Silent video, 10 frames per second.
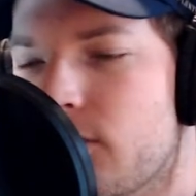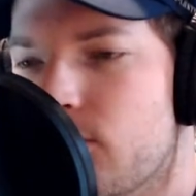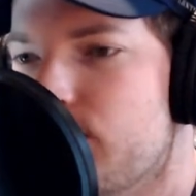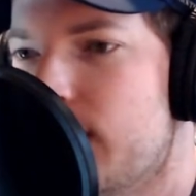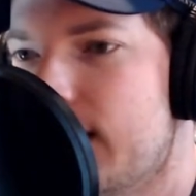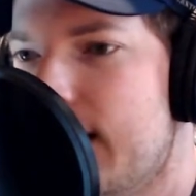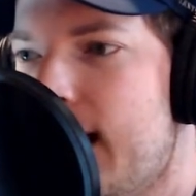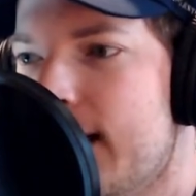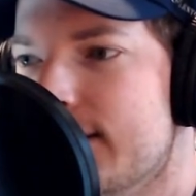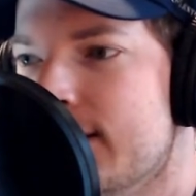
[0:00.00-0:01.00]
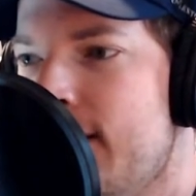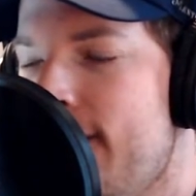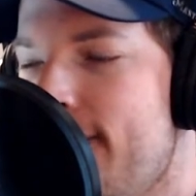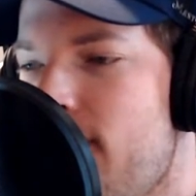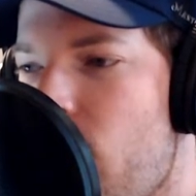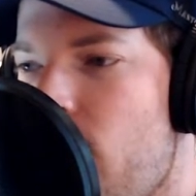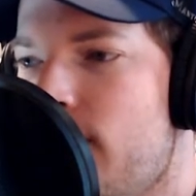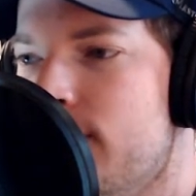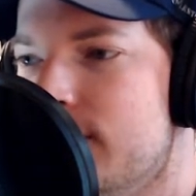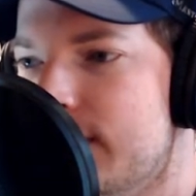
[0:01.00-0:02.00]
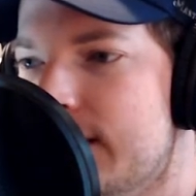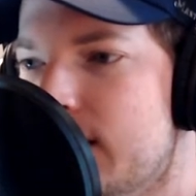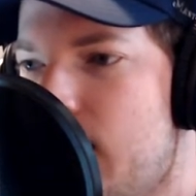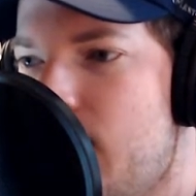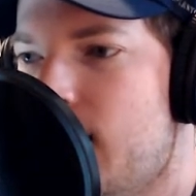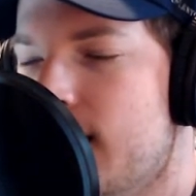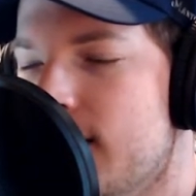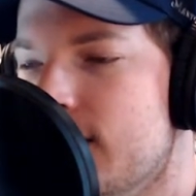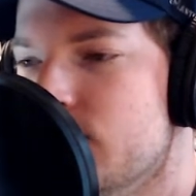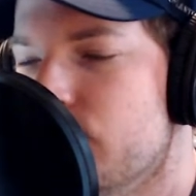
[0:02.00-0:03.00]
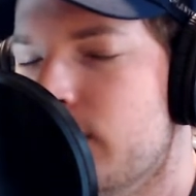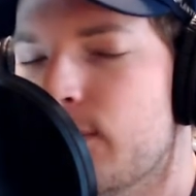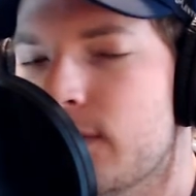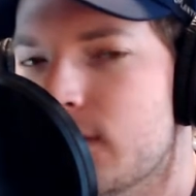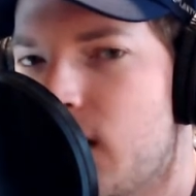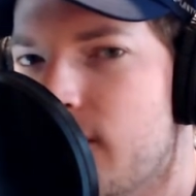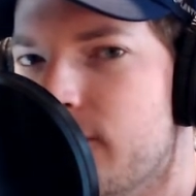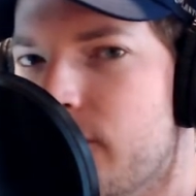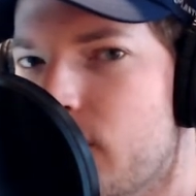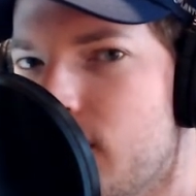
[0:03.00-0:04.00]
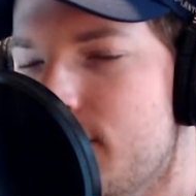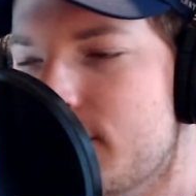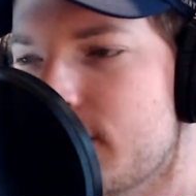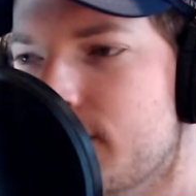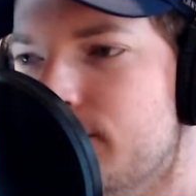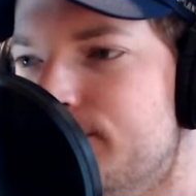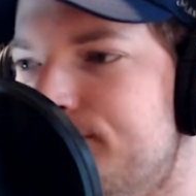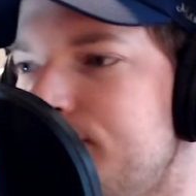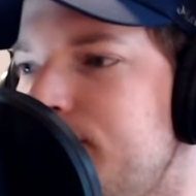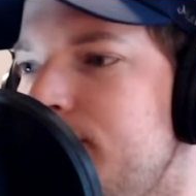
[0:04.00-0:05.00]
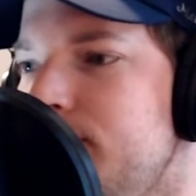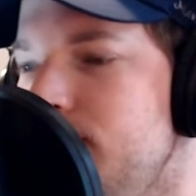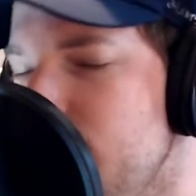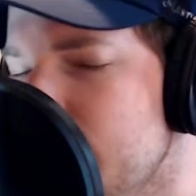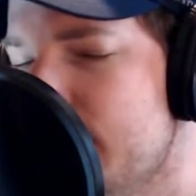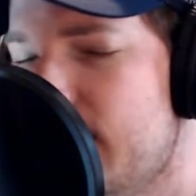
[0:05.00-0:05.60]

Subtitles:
big guys on the D-line, it's really been tough for Clemson to kind of